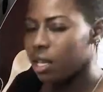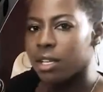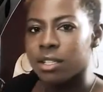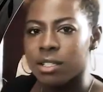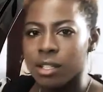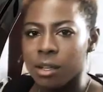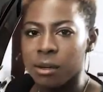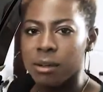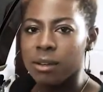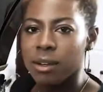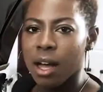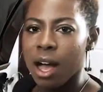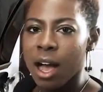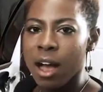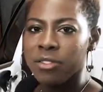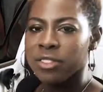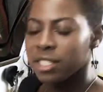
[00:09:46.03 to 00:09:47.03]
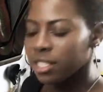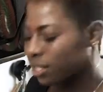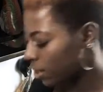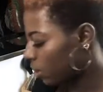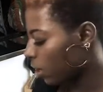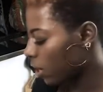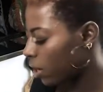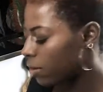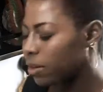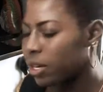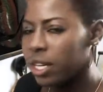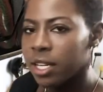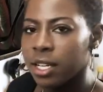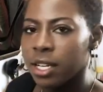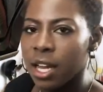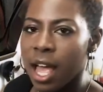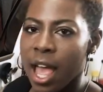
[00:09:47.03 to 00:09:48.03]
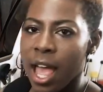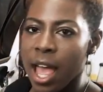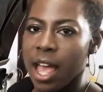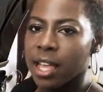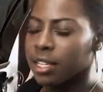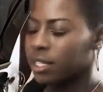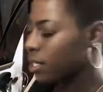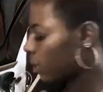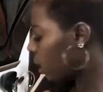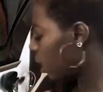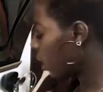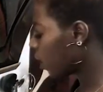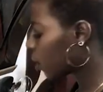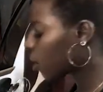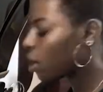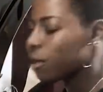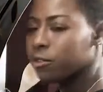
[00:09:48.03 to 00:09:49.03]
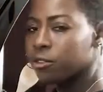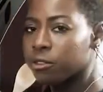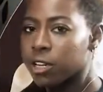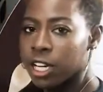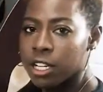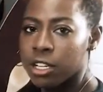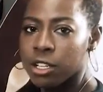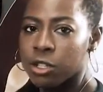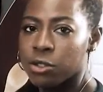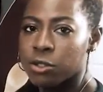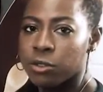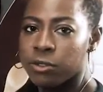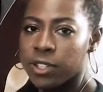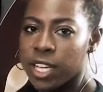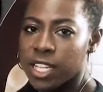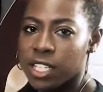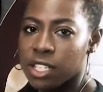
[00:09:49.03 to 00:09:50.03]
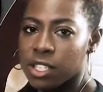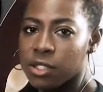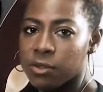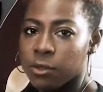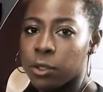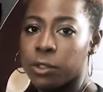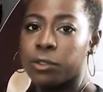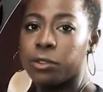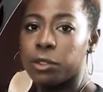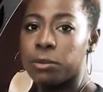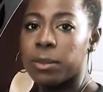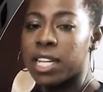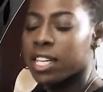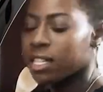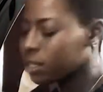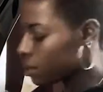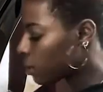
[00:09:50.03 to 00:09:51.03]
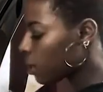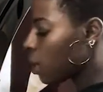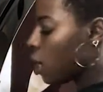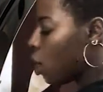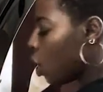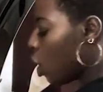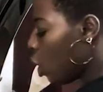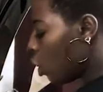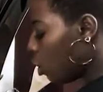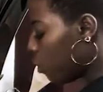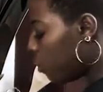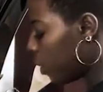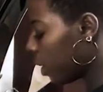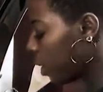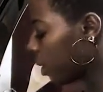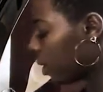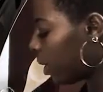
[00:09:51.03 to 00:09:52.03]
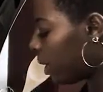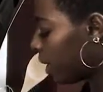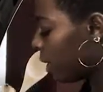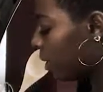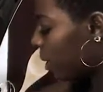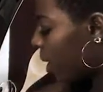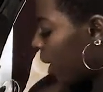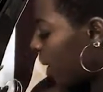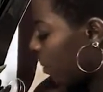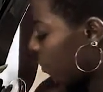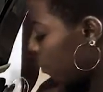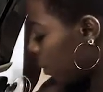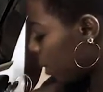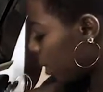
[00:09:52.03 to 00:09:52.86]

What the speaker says: So after stirring and covering your veggies for a few minutes, open it up.